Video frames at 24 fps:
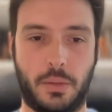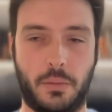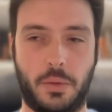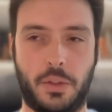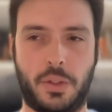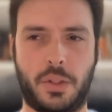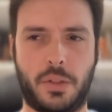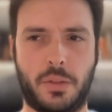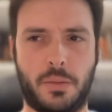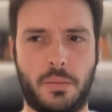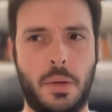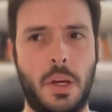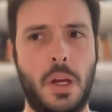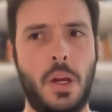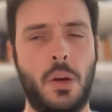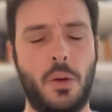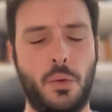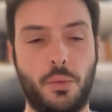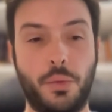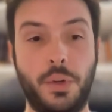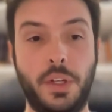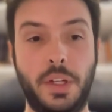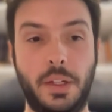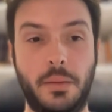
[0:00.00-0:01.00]
which is
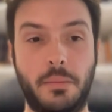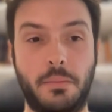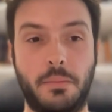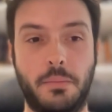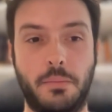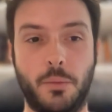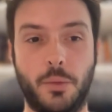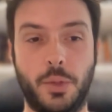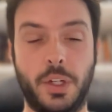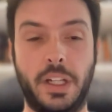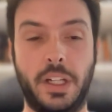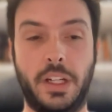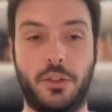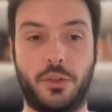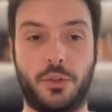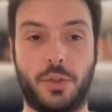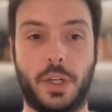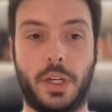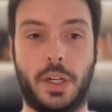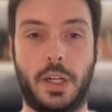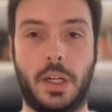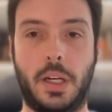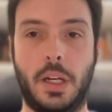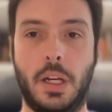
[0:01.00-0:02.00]
really, really
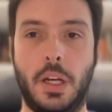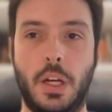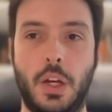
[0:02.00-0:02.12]
tricky.